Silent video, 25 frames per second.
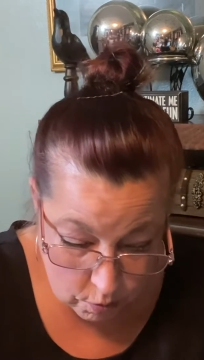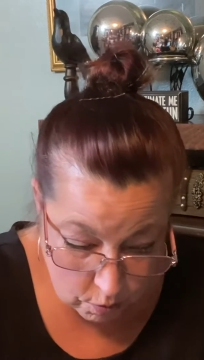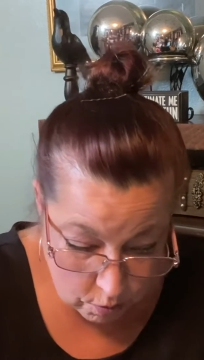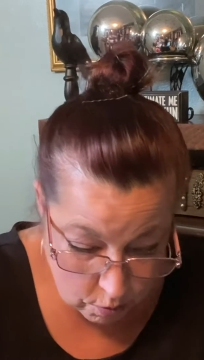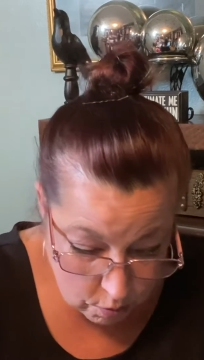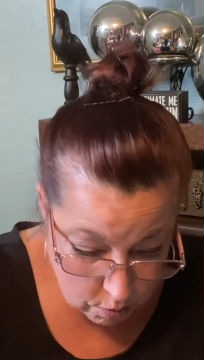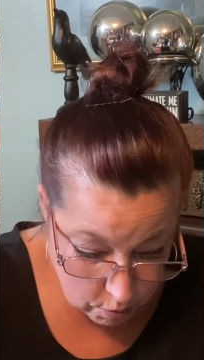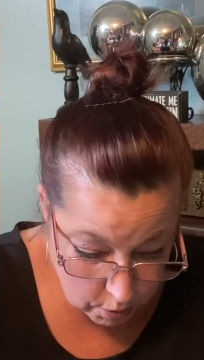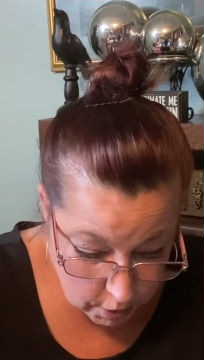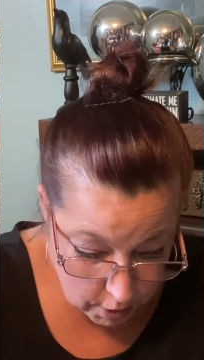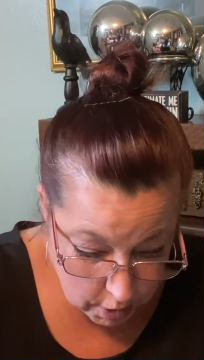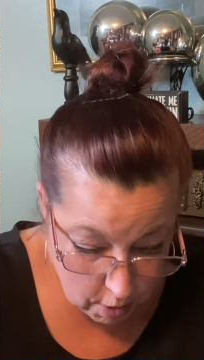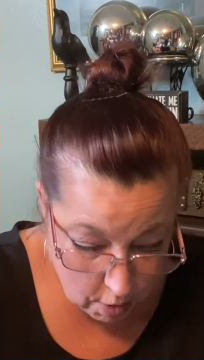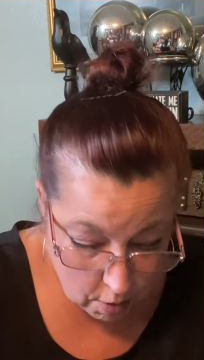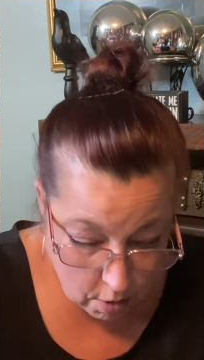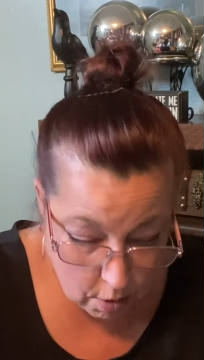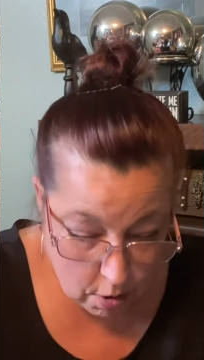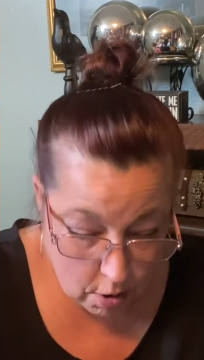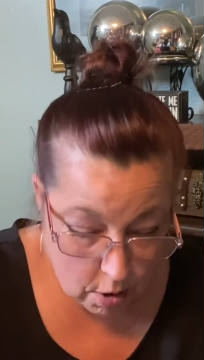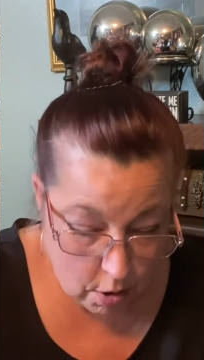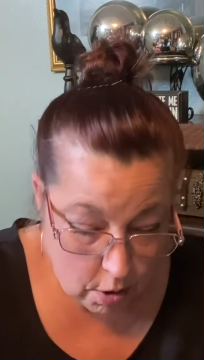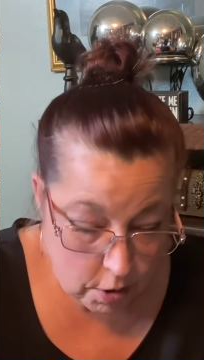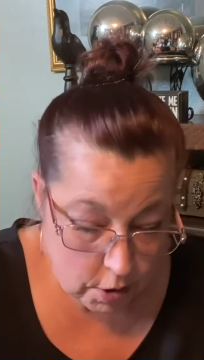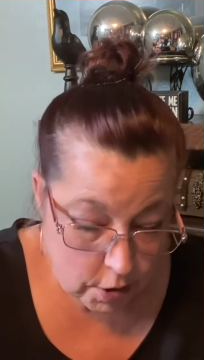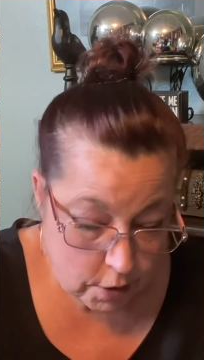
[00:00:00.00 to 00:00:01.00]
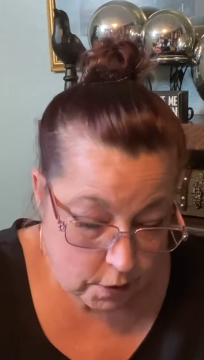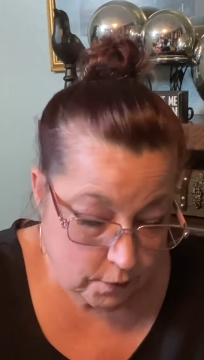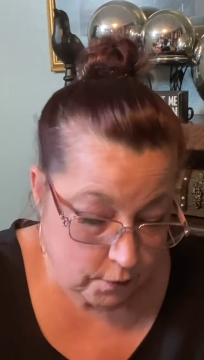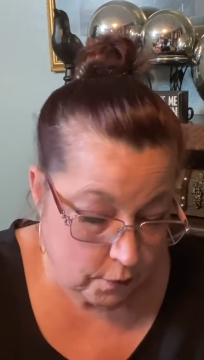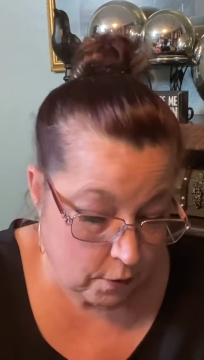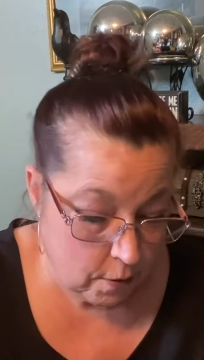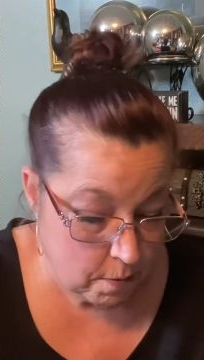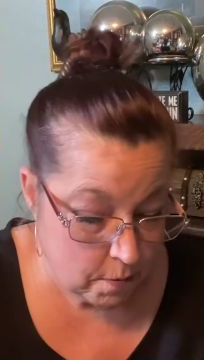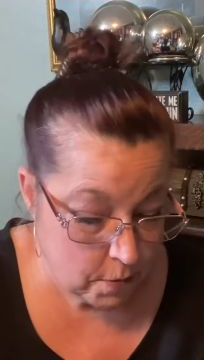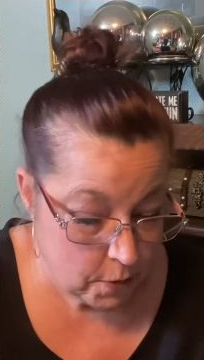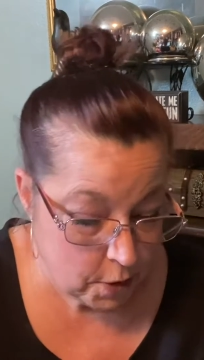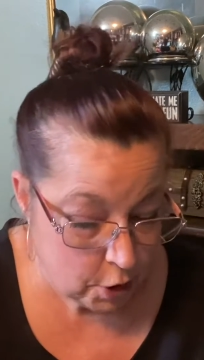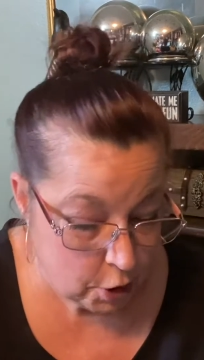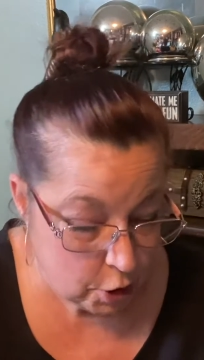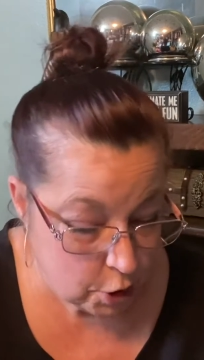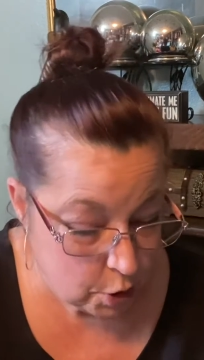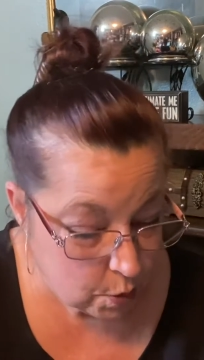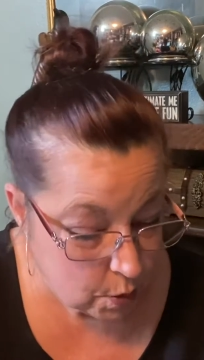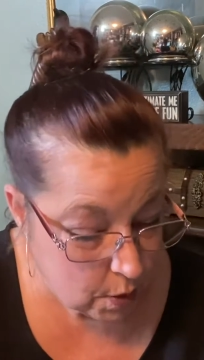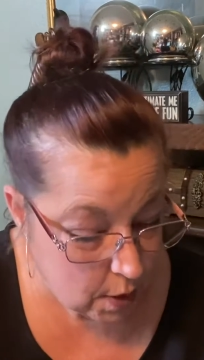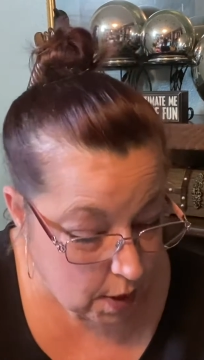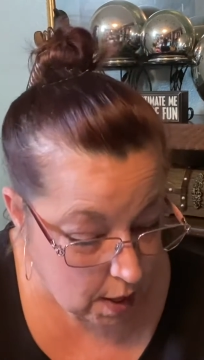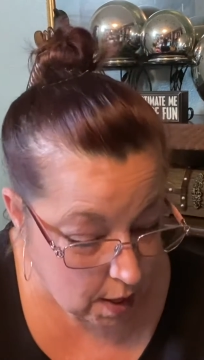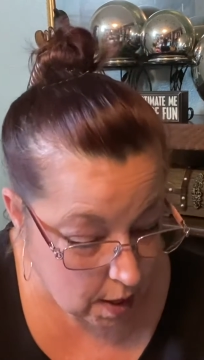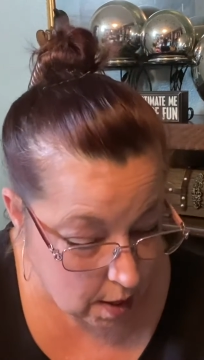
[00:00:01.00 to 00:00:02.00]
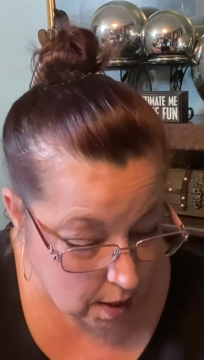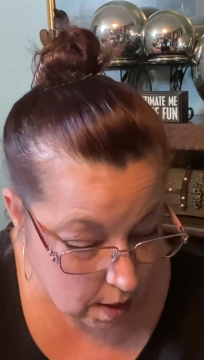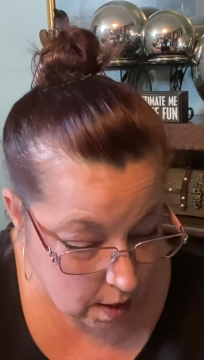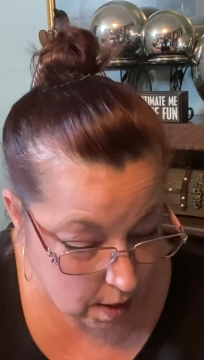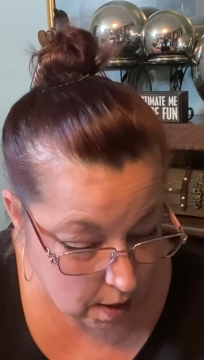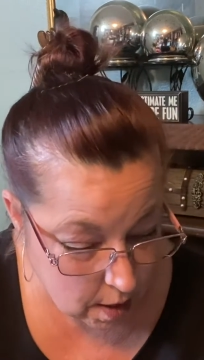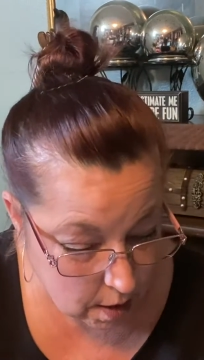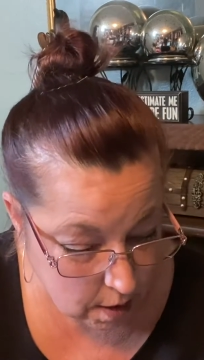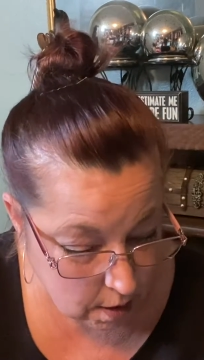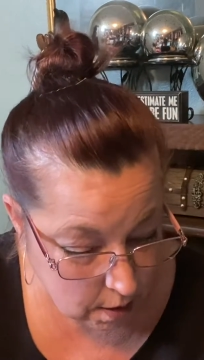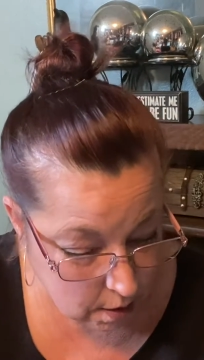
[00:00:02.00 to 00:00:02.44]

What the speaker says: regards from the UK.